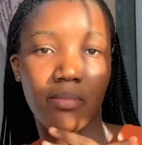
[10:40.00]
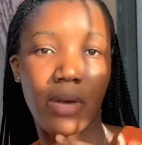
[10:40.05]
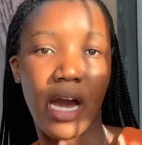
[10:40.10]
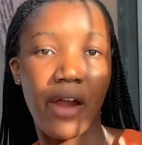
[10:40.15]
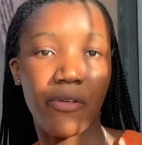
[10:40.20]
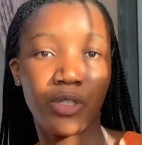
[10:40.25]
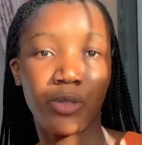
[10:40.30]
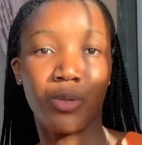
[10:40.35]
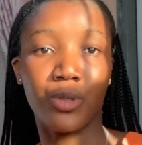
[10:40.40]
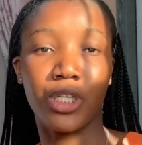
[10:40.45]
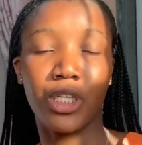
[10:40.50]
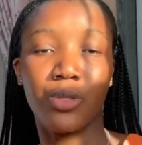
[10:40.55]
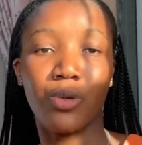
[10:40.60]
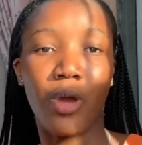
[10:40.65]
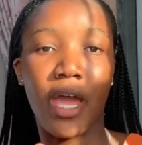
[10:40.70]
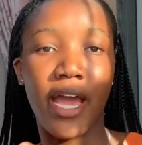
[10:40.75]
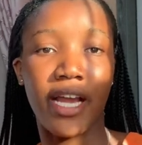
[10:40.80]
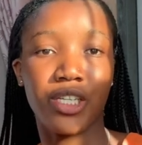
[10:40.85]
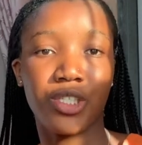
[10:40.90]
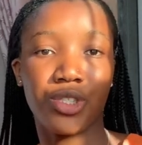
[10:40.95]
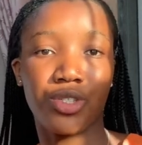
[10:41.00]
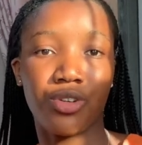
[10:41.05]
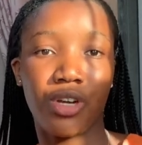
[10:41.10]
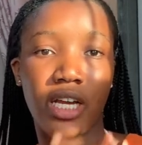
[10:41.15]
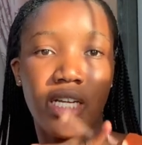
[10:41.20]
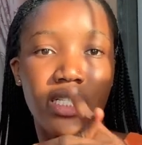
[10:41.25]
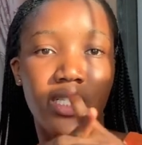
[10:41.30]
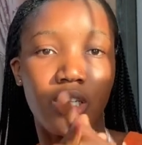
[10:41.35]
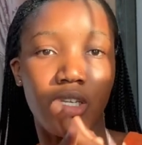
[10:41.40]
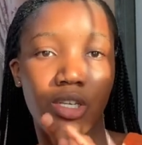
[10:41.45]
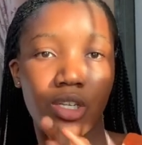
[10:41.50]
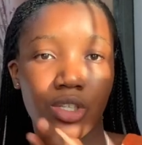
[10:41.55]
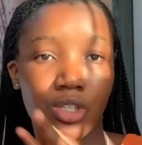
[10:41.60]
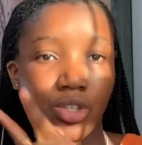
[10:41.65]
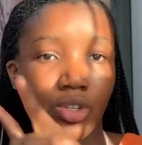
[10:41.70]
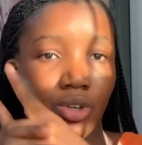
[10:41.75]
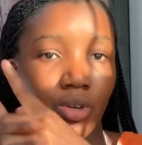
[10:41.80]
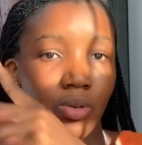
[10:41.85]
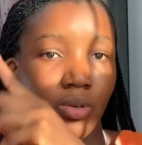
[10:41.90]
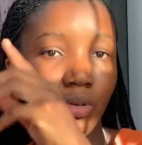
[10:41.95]
Irish potato extract
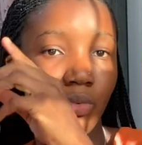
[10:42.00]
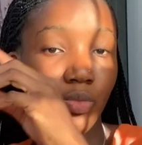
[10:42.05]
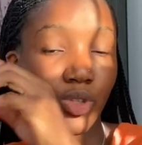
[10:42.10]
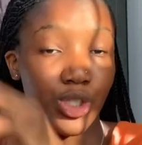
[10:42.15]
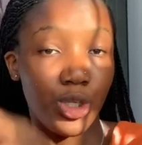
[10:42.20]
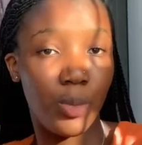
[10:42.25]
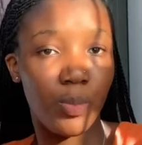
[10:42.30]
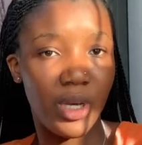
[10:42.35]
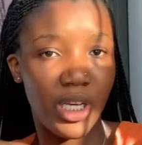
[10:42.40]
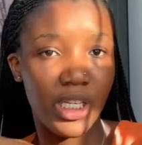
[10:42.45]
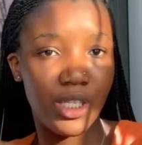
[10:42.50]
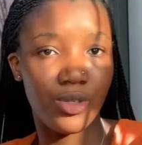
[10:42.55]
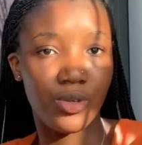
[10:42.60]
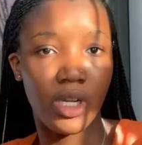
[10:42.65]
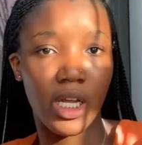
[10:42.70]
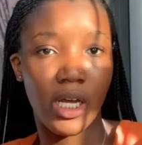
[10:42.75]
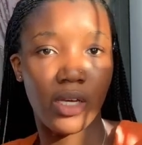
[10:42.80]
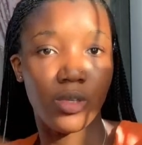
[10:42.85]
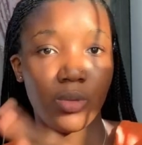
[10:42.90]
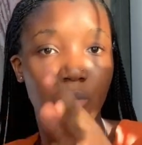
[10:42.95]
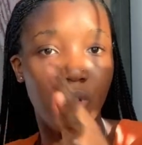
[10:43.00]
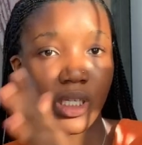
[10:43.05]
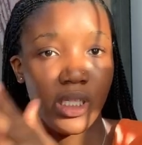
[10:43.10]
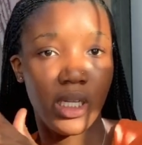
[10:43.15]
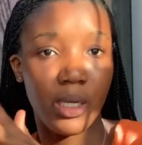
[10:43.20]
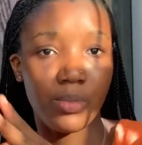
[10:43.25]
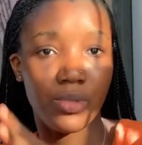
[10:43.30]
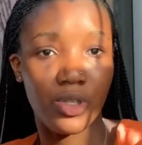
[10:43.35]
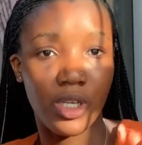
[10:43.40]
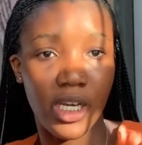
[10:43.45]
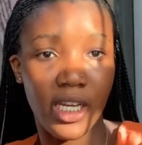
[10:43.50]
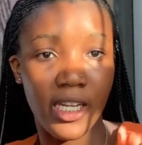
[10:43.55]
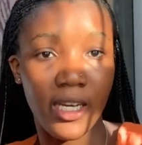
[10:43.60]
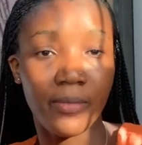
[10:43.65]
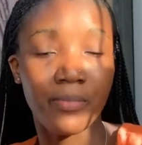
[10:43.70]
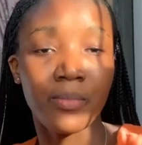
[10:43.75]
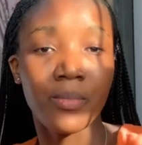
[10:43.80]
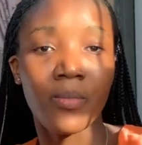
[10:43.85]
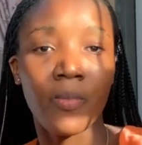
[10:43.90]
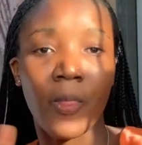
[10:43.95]
with your baking soda. You mix them together.
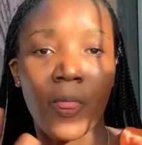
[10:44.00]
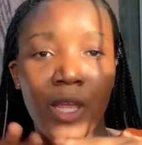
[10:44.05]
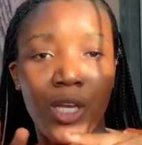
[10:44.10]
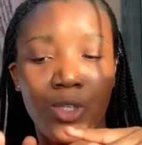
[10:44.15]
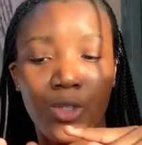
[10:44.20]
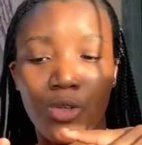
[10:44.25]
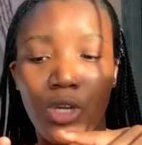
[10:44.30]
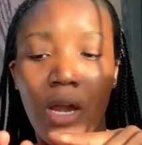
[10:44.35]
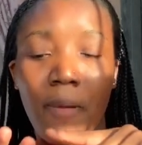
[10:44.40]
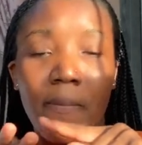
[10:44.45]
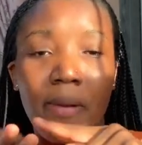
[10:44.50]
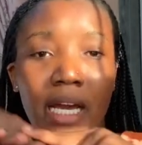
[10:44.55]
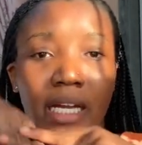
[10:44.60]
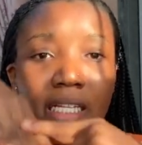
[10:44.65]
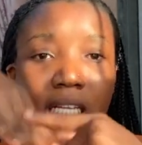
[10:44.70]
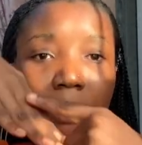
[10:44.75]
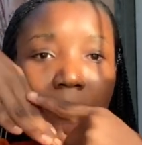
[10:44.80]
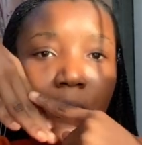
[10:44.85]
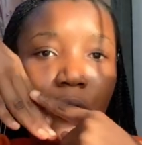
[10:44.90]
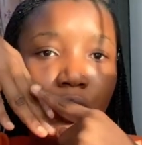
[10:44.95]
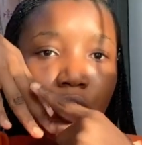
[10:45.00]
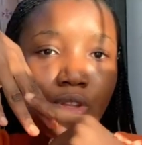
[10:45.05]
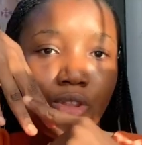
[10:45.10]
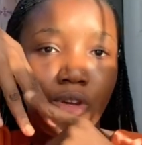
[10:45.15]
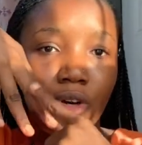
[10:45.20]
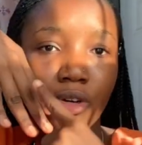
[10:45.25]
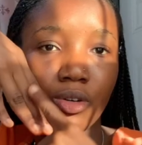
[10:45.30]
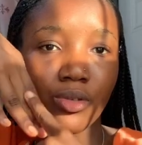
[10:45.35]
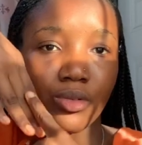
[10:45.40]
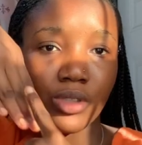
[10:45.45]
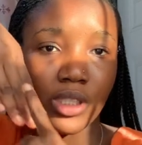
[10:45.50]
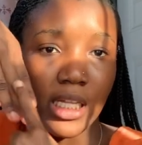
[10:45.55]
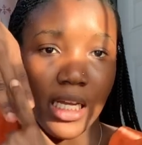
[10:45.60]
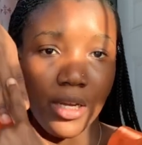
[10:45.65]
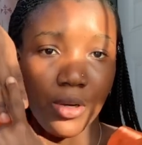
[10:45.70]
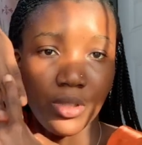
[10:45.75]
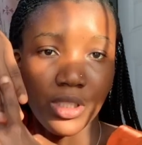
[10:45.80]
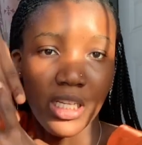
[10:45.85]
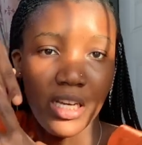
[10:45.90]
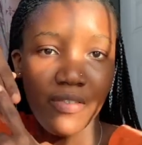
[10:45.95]
So you apply them on your knuckles,
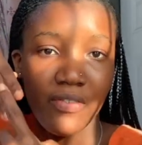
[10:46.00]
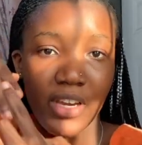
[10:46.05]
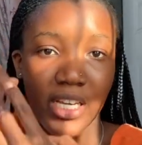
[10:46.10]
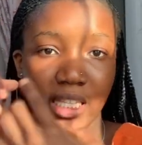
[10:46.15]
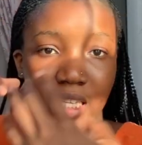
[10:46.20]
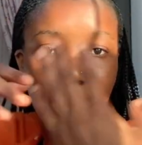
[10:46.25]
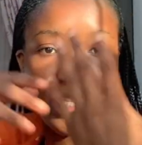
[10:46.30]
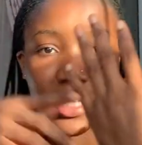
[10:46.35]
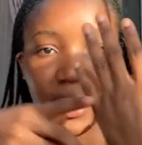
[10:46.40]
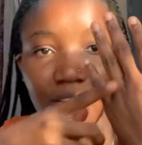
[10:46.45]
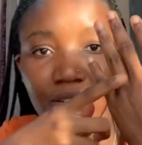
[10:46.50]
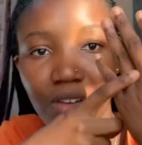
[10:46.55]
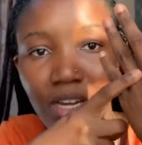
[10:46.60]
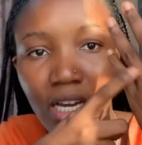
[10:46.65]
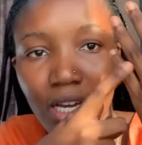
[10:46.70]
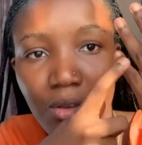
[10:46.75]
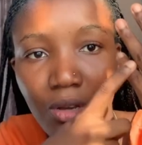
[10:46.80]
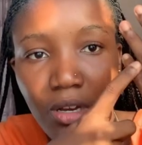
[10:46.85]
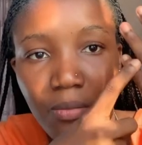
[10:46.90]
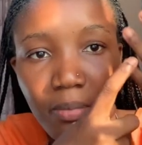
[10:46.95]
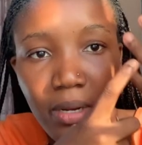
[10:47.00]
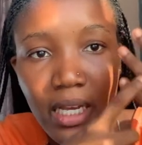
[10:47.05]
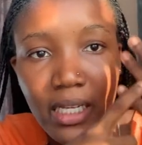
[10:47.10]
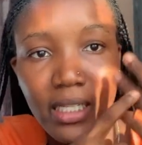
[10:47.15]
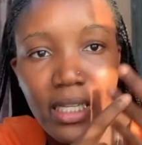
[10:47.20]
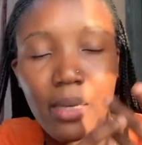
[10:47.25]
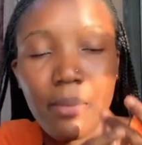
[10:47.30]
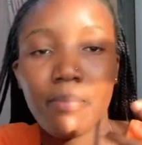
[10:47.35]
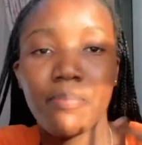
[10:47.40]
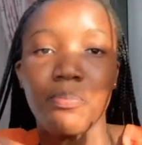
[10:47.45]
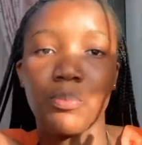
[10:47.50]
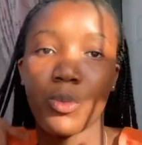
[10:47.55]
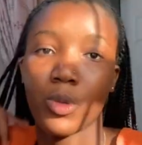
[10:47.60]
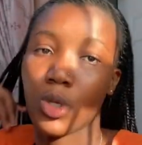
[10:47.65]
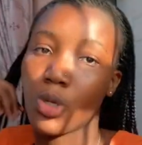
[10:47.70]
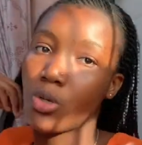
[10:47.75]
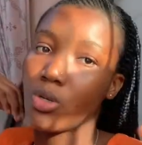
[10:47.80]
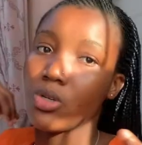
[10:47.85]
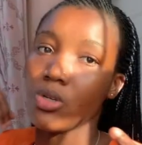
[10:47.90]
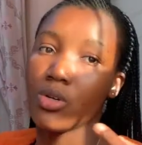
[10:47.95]
like on the affected area. You apply them
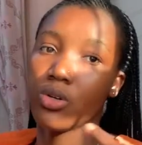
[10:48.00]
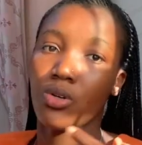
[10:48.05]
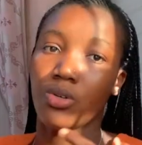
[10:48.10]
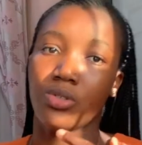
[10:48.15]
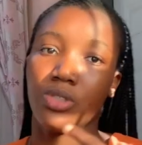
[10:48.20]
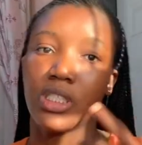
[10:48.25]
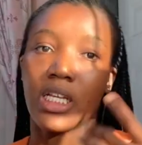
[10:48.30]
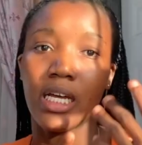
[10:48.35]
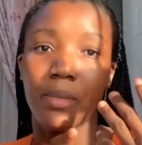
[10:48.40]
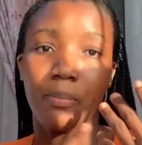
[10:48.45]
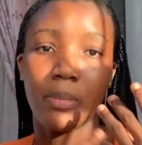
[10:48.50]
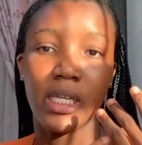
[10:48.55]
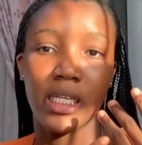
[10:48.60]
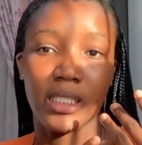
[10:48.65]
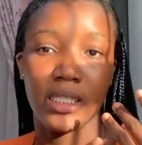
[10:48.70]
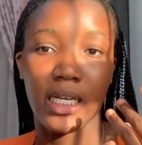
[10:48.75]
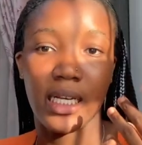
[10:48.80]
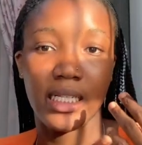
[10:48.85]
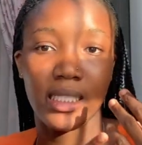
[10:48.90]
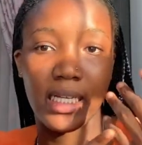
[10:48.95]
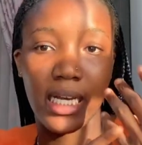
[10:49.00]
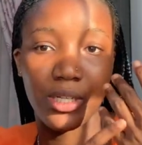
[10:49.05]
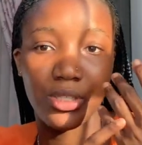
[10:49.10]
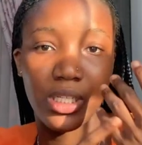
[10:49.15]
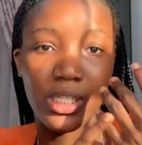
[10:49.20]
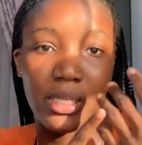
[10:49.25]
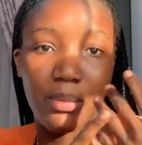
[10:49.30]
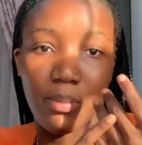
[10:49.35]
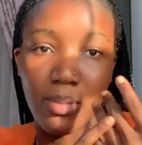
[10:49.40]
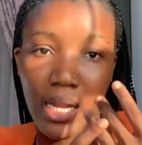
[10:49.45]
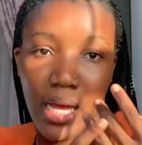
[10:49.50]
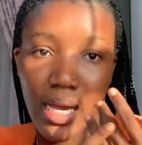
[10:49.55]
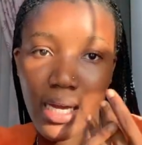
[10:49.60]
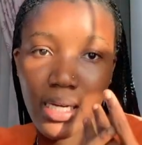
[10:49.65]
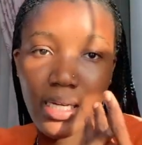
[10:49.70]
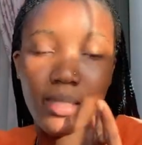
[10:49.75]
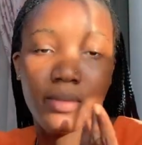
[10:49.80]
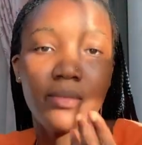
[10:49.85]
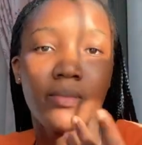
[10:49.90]
on that place that is actually black.